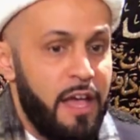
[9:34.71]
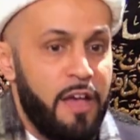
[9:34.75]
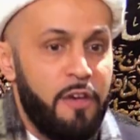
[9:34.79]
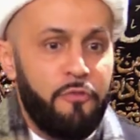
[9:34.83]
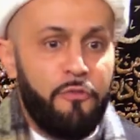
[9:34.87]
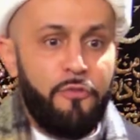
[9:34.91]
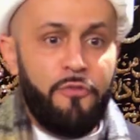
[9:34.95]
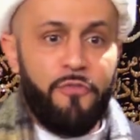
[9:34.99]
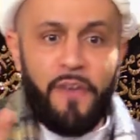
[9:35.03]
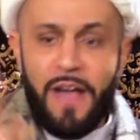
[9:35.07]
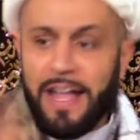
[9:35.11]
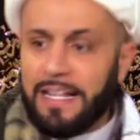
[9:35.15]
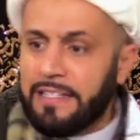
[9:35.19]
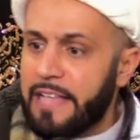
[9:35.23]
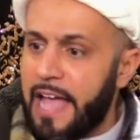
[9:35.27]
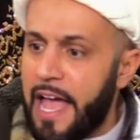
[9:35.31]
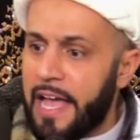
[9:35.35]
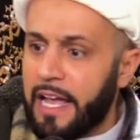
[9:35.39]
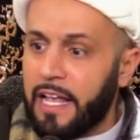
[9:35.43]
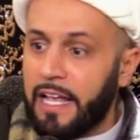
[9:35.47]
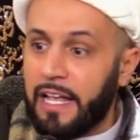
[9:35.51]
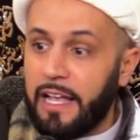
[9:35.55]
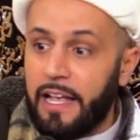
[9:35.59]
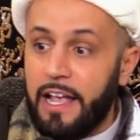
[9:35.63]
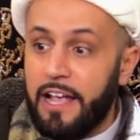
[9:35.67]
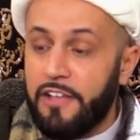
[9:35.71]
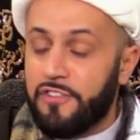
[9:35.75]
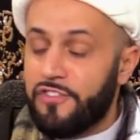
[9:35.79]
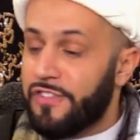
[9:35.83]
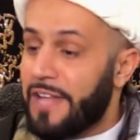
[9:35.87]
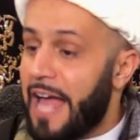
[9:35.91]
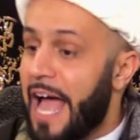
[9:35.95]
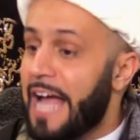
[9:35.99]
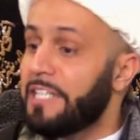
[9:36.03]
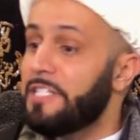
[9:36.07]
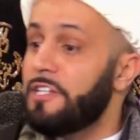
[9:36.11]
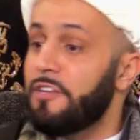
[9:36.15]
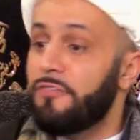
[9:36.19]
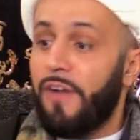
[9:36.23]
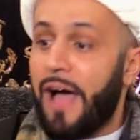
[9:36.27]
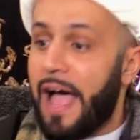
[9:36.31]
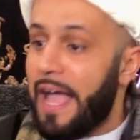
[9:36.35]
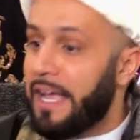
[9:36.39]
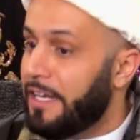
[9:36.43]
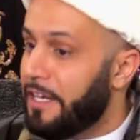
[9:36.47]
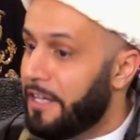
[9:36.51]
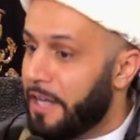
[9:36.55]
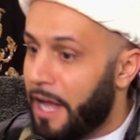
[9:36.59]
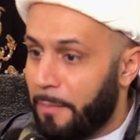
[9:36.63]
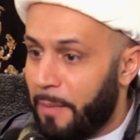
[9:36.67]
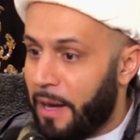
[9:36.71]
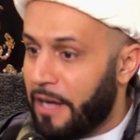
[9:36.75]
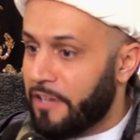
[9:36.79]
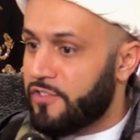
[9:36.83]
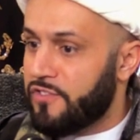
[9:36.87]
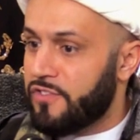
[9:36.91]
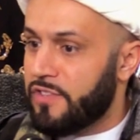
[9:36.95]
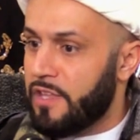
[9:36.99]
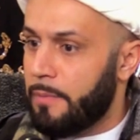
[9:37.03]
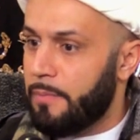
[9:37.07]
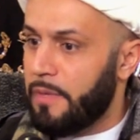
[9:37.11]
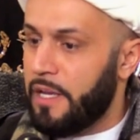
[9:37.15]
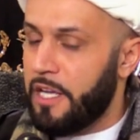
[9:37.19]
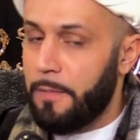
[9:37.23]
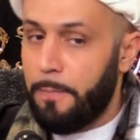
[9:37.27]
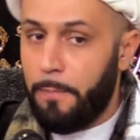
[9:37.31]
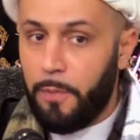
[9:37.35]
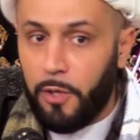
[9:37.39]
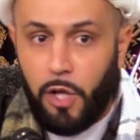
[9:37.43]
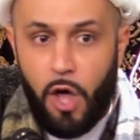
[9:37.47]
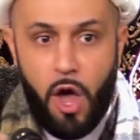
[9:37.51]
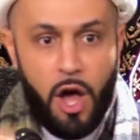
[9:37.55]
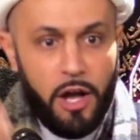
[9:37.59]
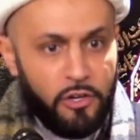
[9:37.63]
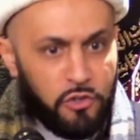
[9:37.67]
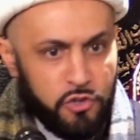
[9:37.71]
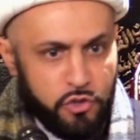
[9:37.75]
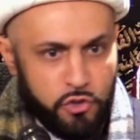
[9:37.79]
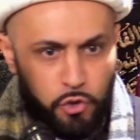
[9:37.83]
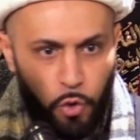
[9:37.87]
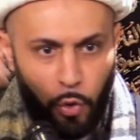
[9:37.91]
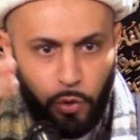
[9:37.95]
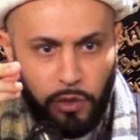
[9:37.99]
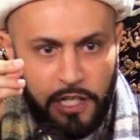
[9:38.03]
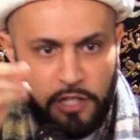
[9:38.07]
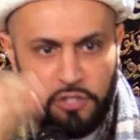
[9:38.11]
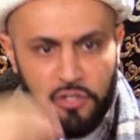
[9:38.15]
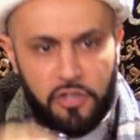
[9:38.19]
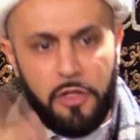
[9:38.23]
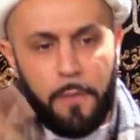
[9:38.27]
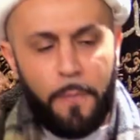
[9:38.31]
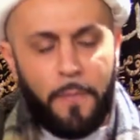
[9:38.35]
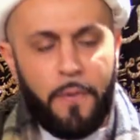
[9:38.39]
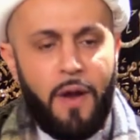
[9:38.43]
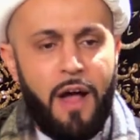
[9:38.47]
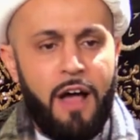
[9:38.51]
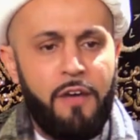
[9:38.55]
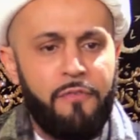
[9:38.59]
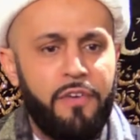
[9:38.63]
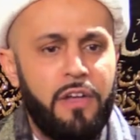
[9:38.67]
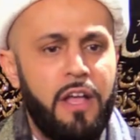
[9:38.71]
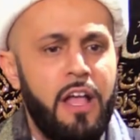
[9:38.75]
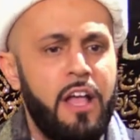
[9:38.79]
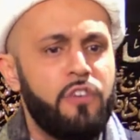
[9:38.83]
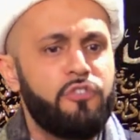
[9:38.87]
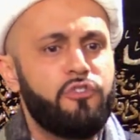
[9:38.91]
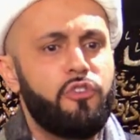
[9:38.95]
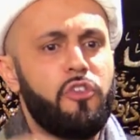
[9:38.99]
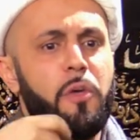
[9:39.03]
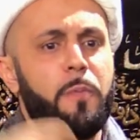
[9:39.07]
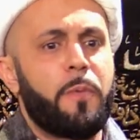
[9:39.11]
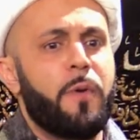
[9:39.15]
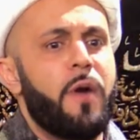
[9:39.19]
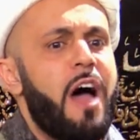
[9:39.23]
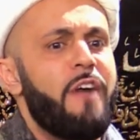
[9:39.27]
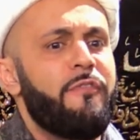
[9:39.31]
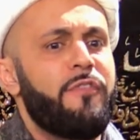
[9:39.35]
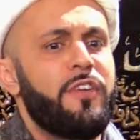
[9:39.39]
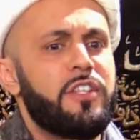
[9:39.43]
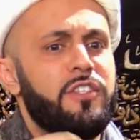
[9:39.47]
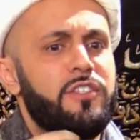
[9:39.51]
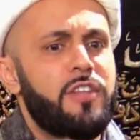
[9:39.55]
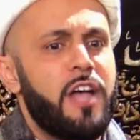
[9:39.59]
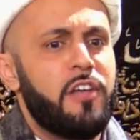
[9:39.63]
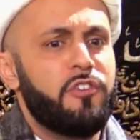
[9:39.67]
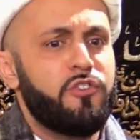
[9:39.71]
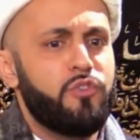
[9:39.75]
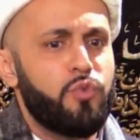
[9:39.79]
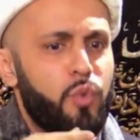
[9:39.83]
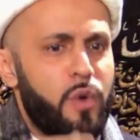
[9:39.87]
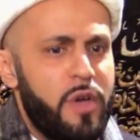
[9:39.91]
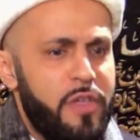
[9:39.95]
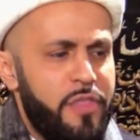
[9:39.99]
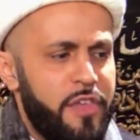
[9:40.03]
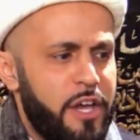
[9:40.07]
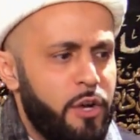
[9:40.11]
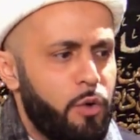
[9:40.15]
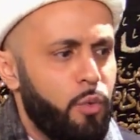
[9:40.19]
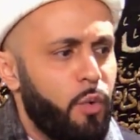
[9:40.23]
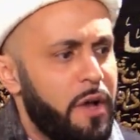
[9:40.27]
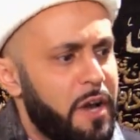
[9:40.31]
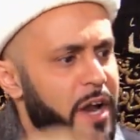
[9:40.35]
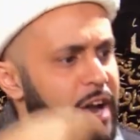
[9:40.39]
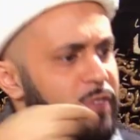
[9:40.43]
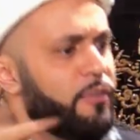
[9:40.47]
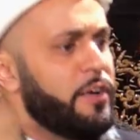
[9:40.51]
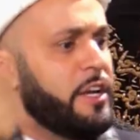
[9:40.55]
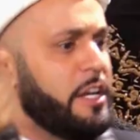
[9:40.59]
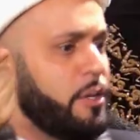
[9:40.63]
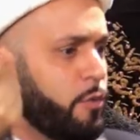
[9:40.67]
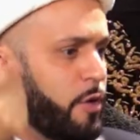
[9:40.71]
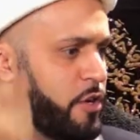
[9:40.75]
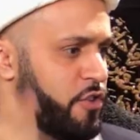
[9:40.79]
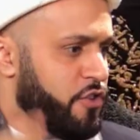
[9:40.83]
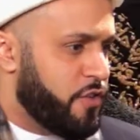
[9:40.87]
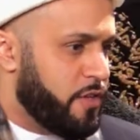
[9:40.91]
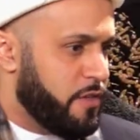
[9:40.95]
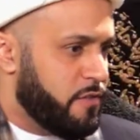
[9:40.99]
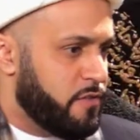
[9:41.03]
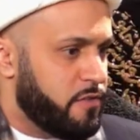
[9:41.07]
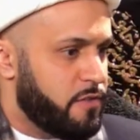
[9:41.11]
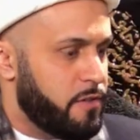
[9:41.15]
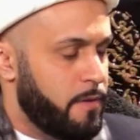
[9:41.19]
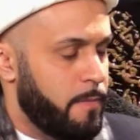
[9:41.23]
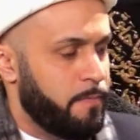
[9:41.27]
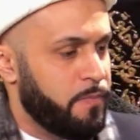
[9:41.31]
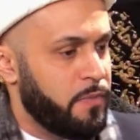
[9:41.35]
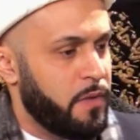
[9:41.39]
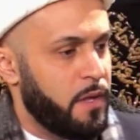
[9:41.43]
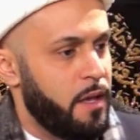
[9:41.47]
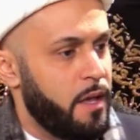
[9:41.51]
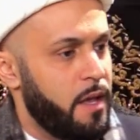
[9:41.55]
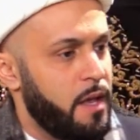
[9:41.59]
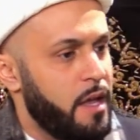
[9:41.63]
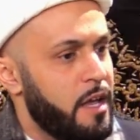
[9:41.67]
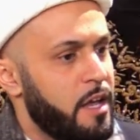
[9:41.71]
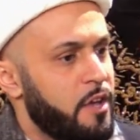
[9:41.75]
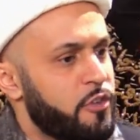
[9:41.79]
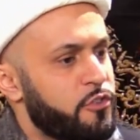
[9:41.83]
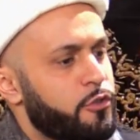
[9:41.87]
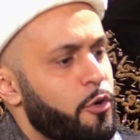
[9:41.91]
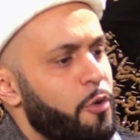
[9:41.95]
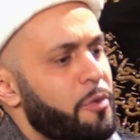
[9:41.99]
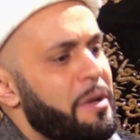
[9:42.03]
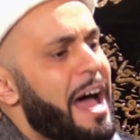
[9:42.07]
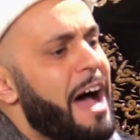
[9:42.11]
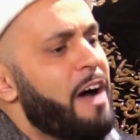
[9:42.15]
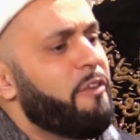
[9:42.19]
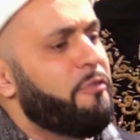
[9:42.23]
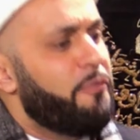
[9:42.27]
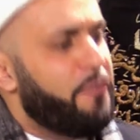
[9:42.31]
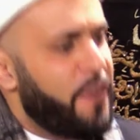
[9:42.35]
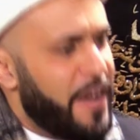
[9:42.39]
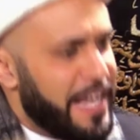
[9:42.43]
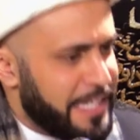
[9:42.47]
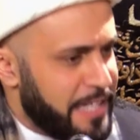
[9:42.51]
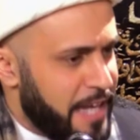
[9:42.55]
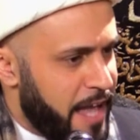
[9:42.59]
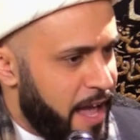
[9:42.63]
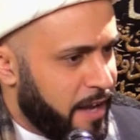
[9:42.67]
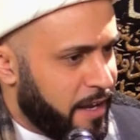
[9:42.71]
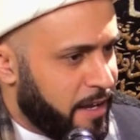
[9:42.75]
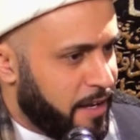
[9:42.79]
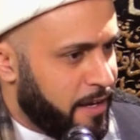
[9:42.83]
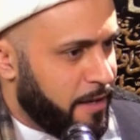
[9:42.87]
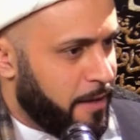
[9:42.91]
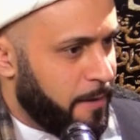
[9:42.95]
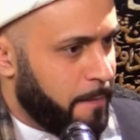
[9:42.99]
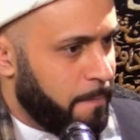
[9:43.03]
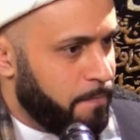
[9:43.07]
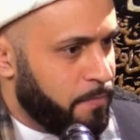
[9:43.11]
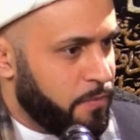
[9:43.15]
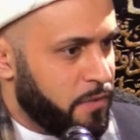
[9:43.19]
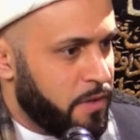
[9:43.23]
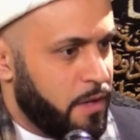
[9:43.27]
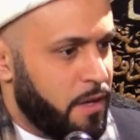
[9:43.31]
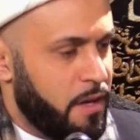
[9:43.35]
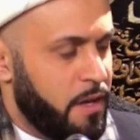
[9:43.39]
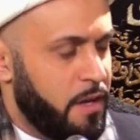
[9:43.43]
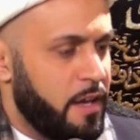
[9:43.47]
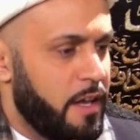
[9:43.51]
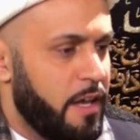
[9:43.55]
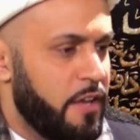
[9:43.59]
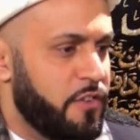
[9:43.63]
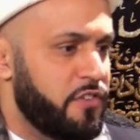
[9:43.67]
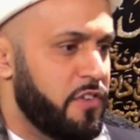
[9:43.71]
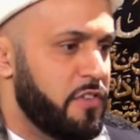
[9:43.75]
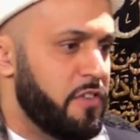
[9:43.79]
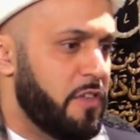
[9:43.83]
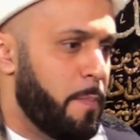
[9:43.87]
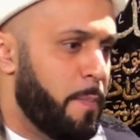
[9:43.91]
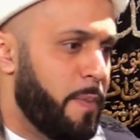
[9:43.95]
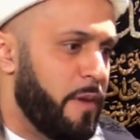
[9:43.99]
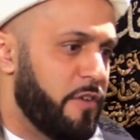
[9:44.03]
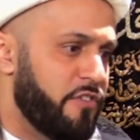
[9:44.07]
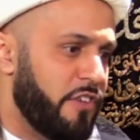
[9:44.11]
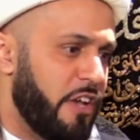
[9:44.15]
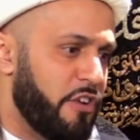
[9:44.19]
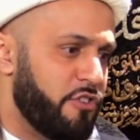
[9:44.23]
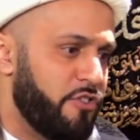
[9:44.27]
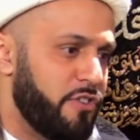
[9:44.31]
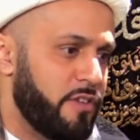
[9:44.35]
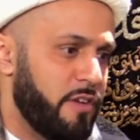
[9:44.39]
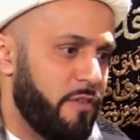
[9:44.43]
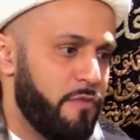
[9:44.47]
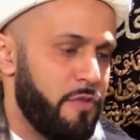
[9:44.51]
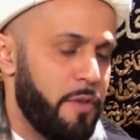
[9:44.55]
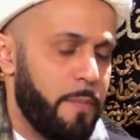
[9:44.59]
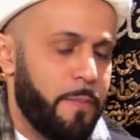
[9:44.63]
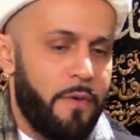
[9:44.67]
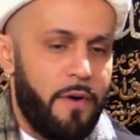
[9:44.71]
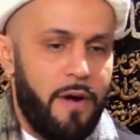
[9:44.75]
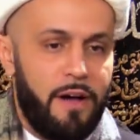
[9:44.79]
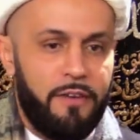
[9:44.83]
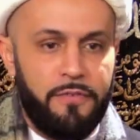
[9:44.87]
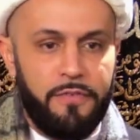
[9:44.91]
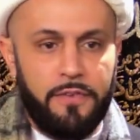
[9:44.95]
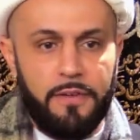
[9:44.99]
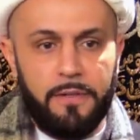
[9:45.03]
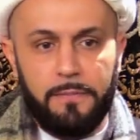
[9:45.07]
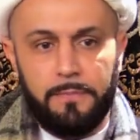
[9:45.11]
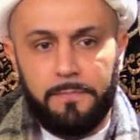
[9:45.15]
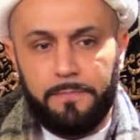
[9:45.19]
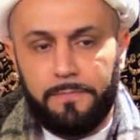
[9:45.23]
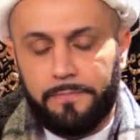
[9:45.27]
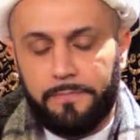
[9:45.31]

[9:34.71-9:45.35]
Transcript: Fedek is not divided amongst them. It belongs solely to the Prophet. So the Prophet does with it whatever he wishes. So now Fedek is in the possession of the Prophet.